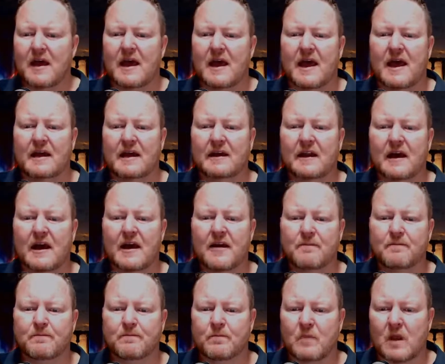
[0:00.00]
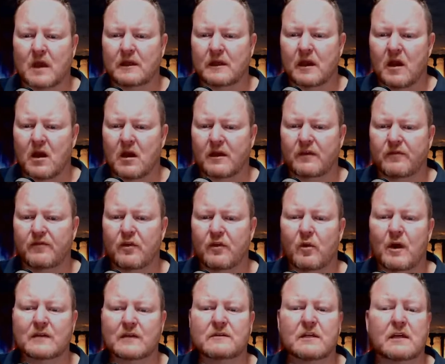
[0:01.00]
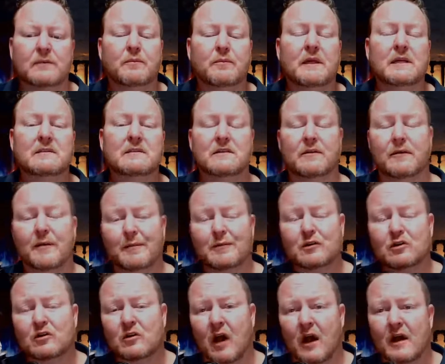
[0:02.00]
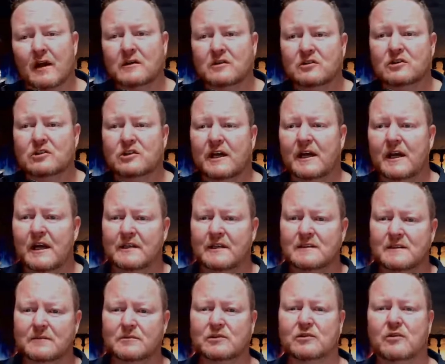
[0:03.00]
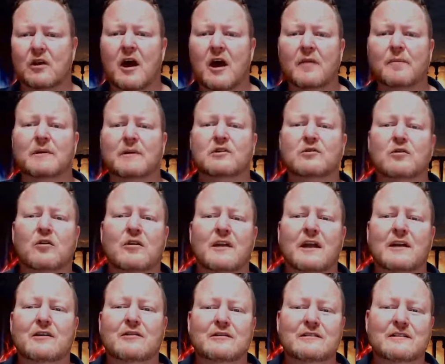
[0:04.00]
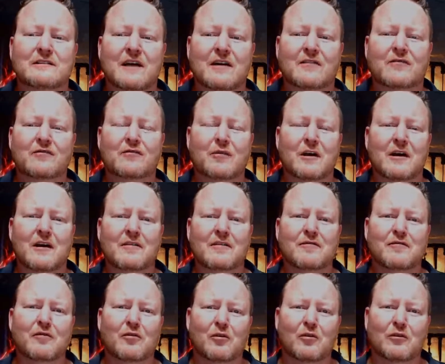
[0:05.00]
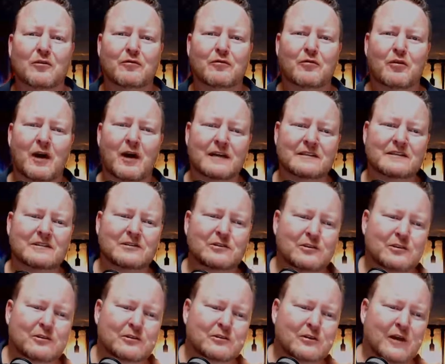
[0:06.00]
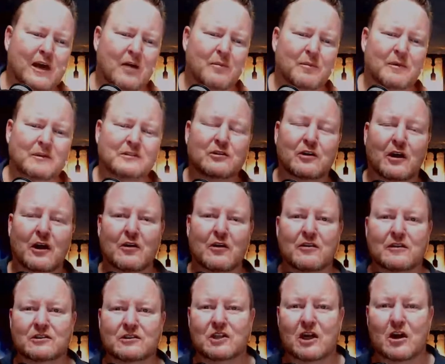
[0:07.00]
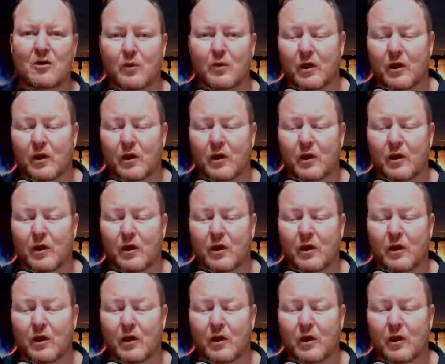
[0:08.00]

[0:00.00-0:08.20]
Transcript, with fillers: And um, yeah, if you want, uh, please remember to like and share and subscribe and do all that good stuff uh, for for us to to help us grow the show.